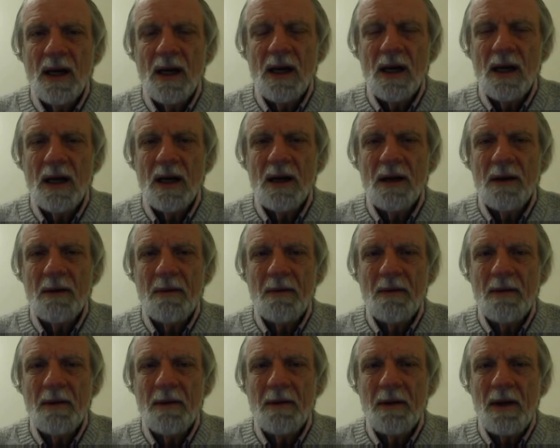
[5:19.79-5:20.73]
uh,
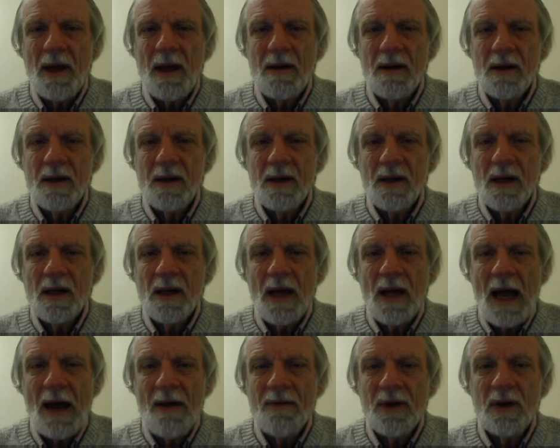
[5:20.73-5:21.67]
that uh,
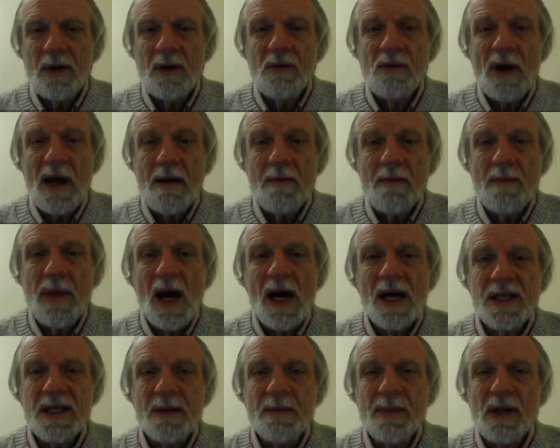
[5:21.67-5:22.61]
have the great
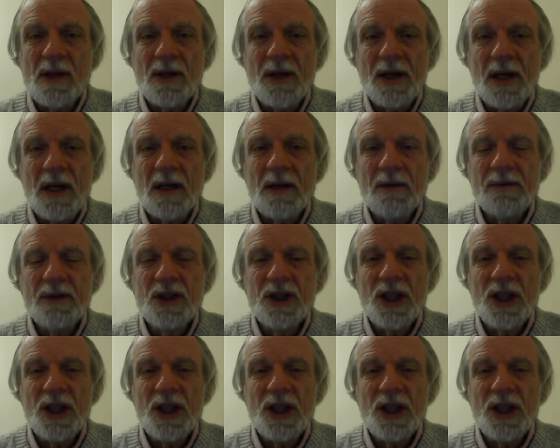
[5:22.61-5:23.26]
possibility of